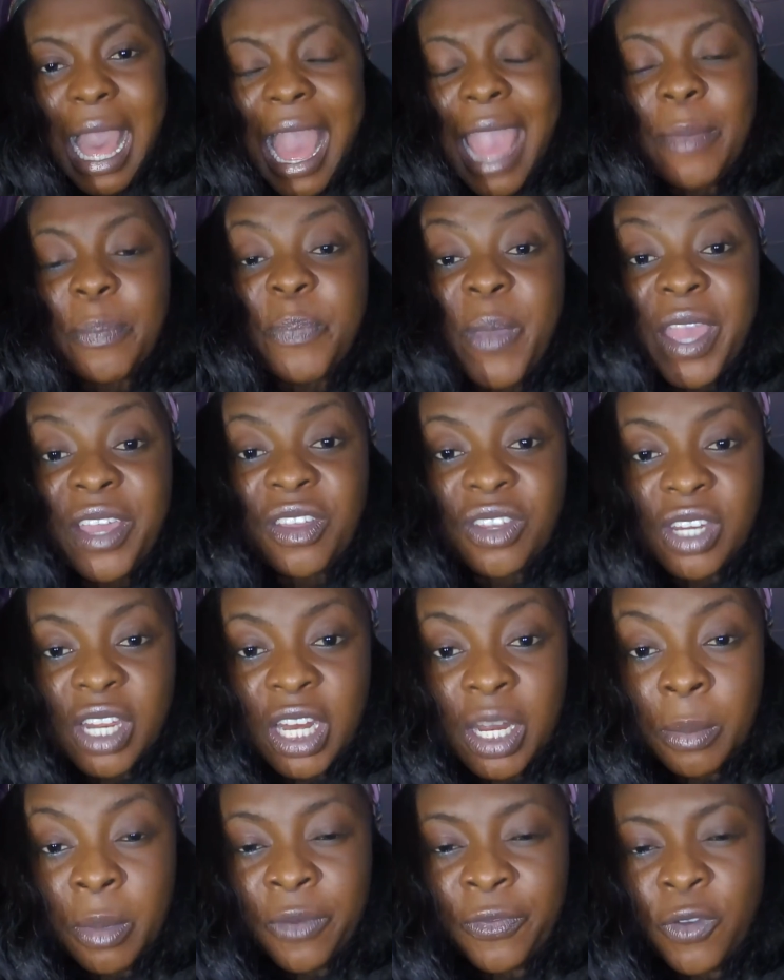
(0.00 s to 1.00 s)
I beg in
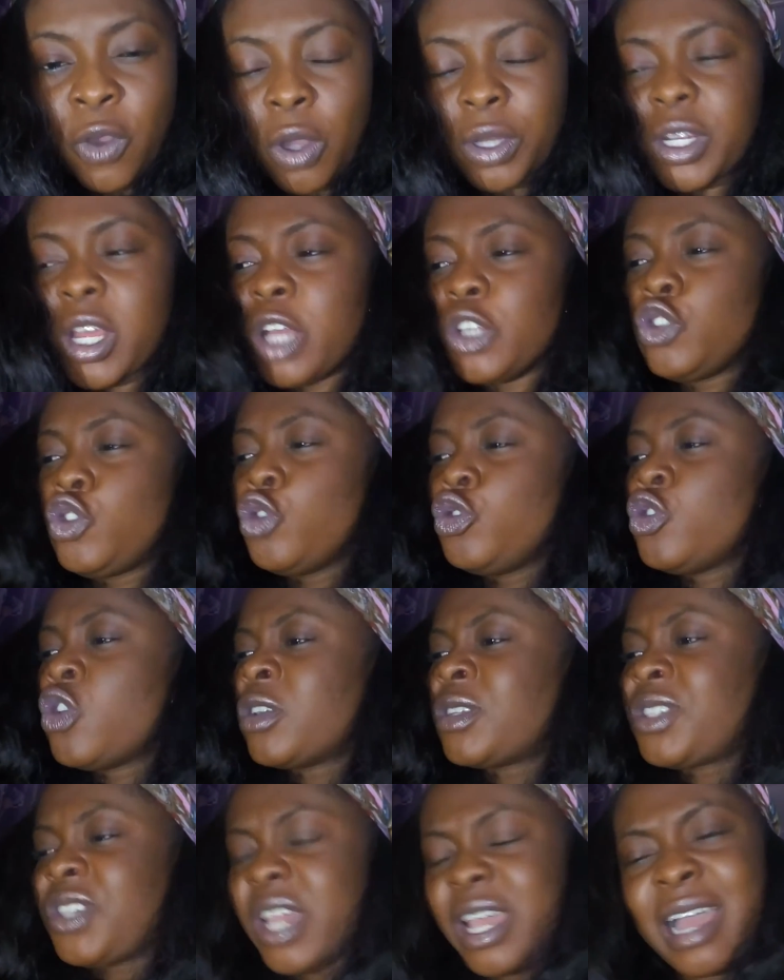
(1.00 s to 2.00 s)
the name of God, do
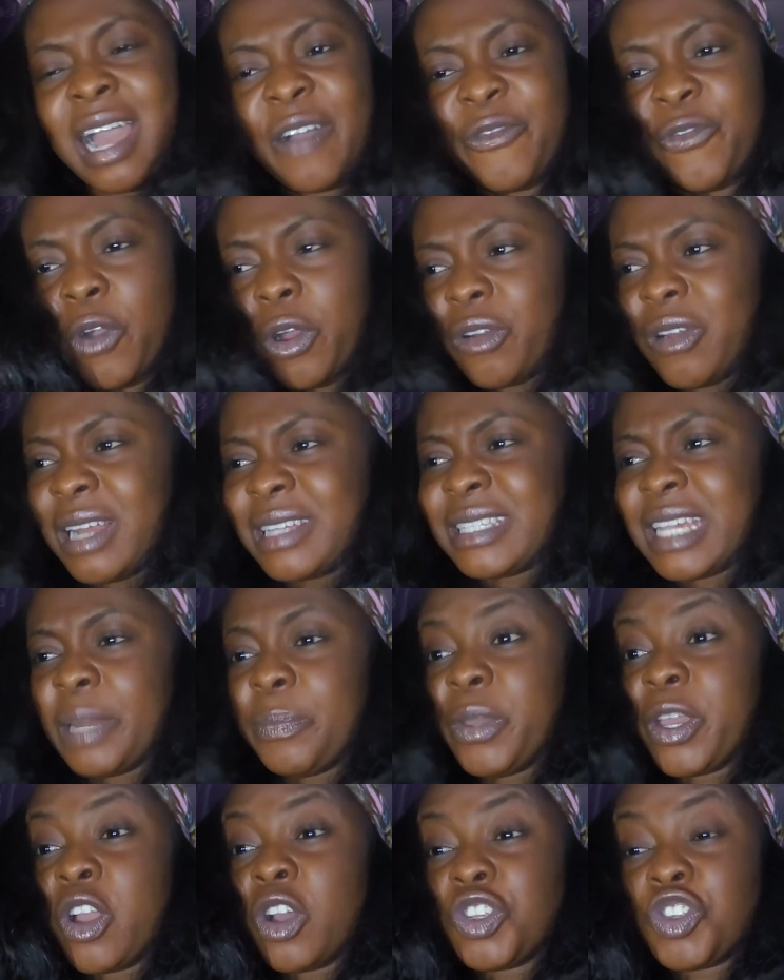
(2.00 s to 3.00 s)
not take her for
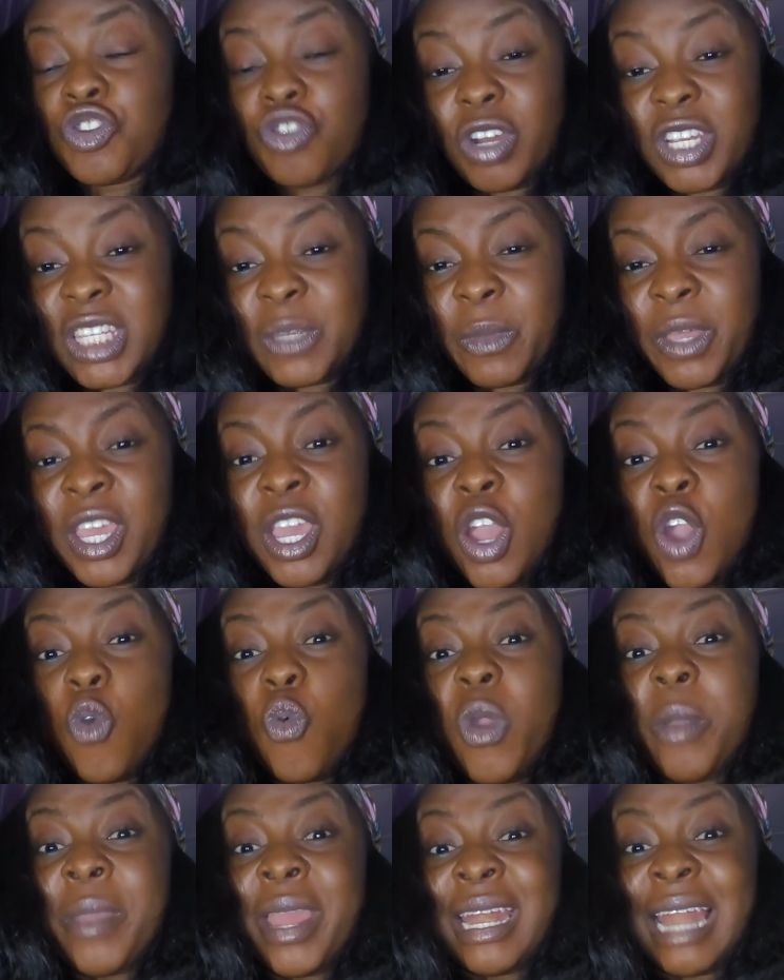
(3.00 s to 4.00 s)
granted, because trust me,
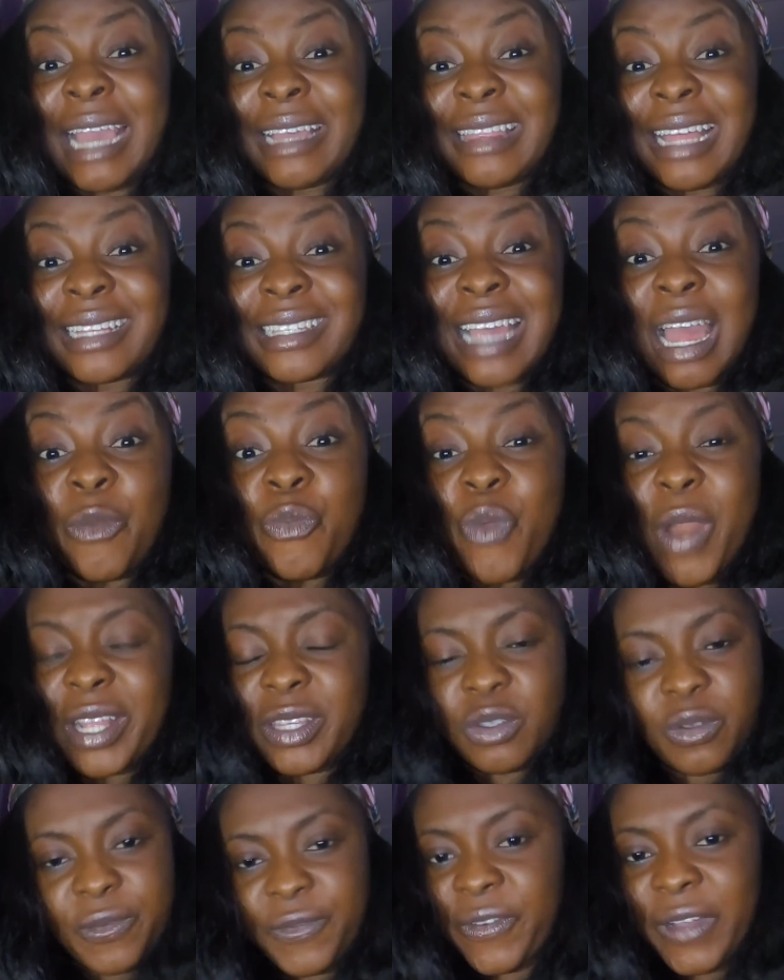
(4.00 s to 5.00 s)
women like that are
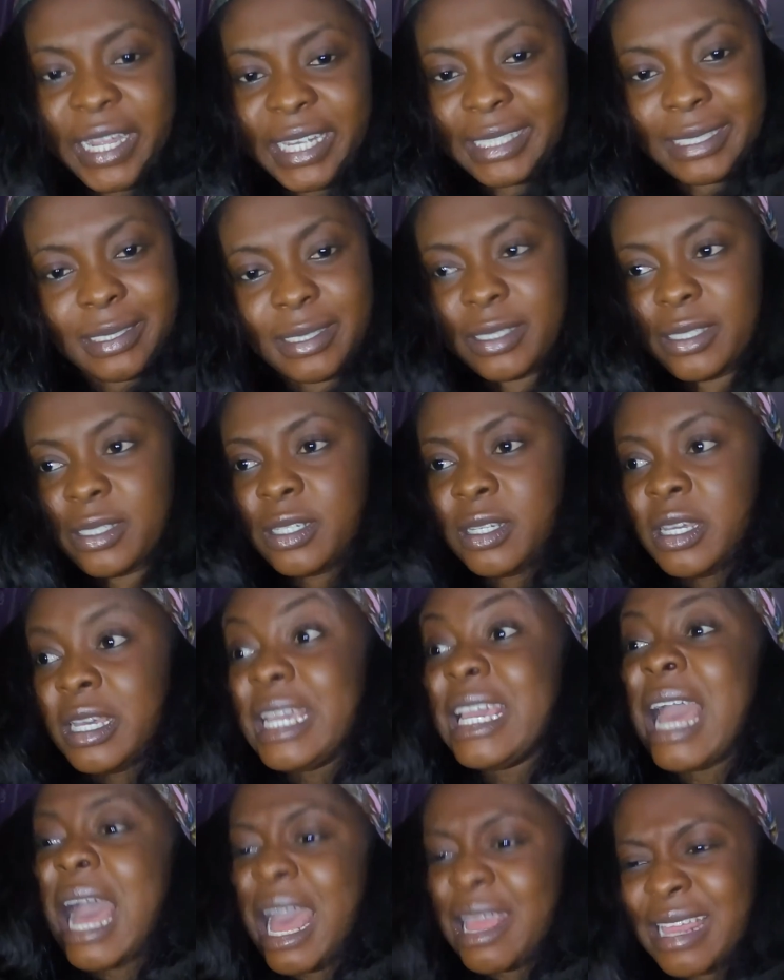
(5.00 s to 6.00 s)
rare to find.
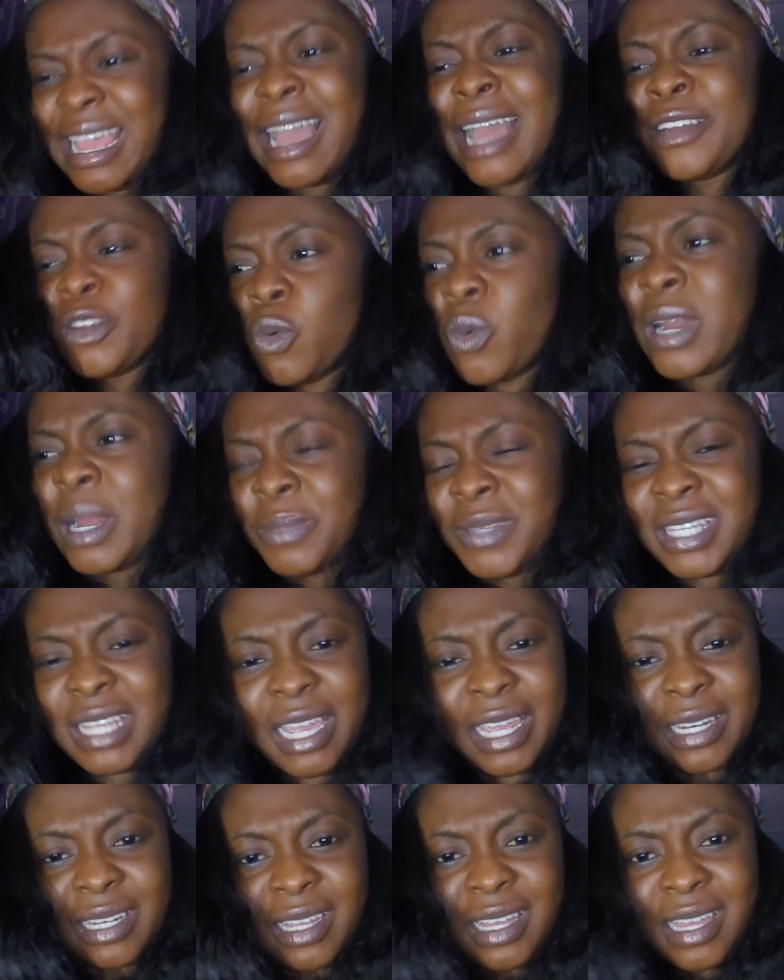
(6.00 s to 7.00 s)
I know what I'm
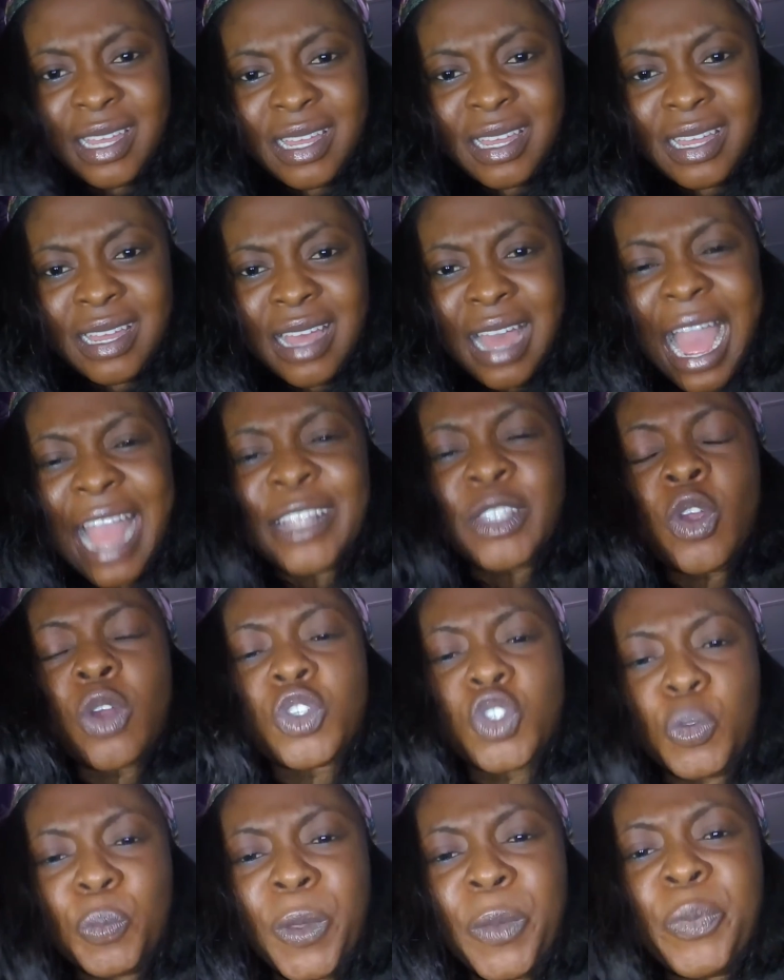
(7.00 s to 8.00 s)
saying. I
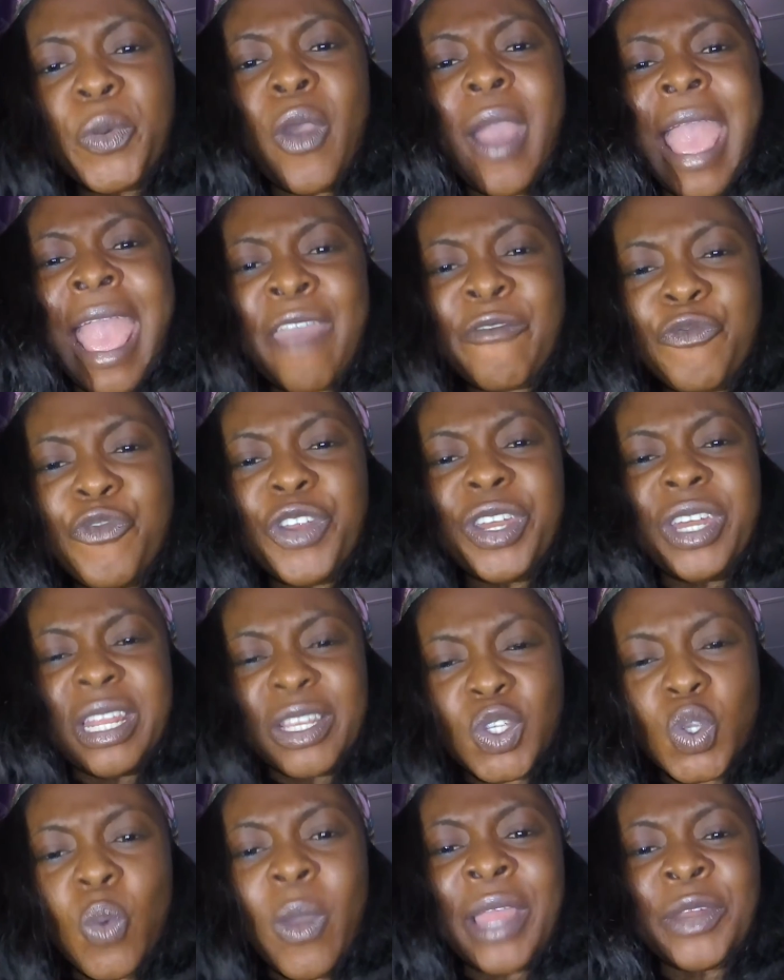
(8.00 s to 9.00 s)
talk to people every
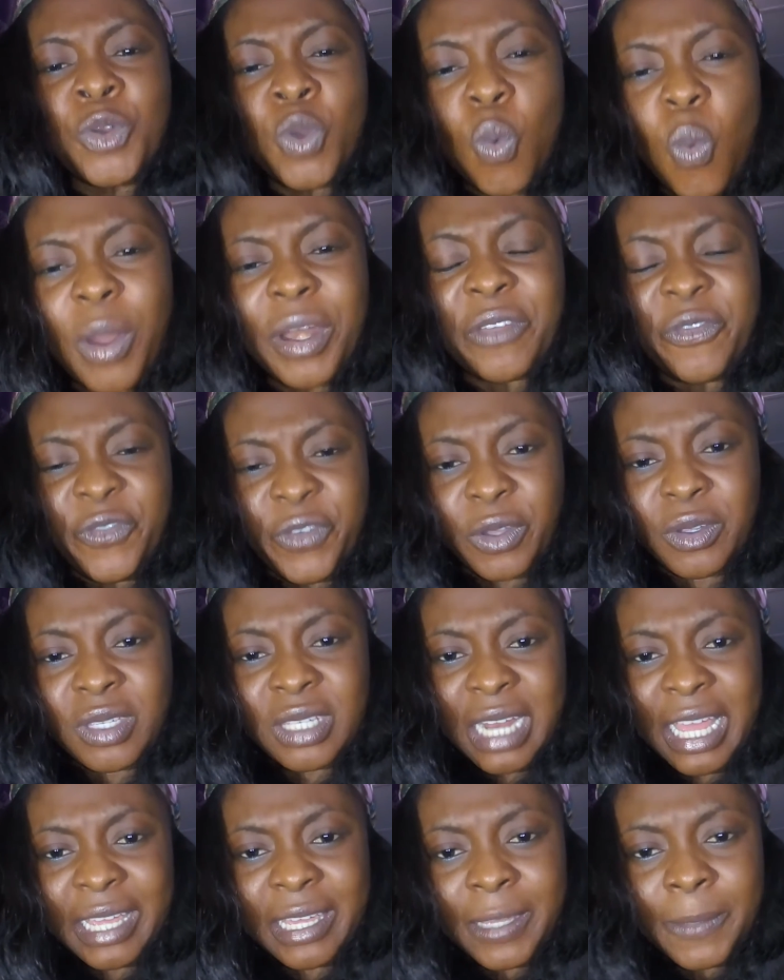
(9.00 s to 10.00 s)
day, so I know what it
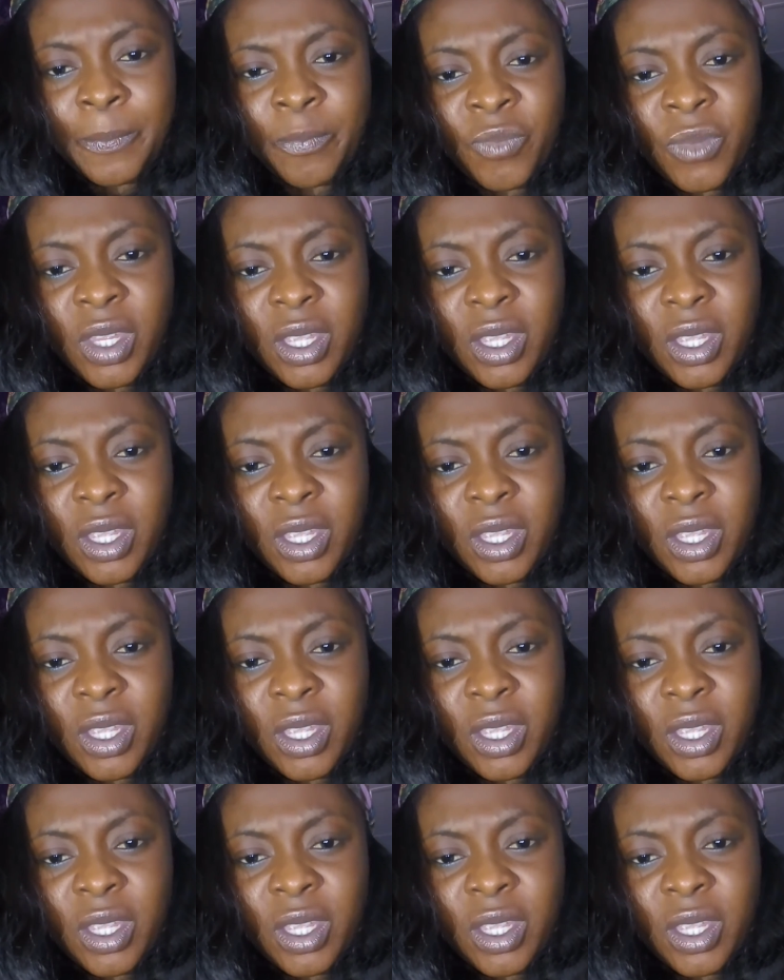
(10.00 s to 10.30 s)
feels like.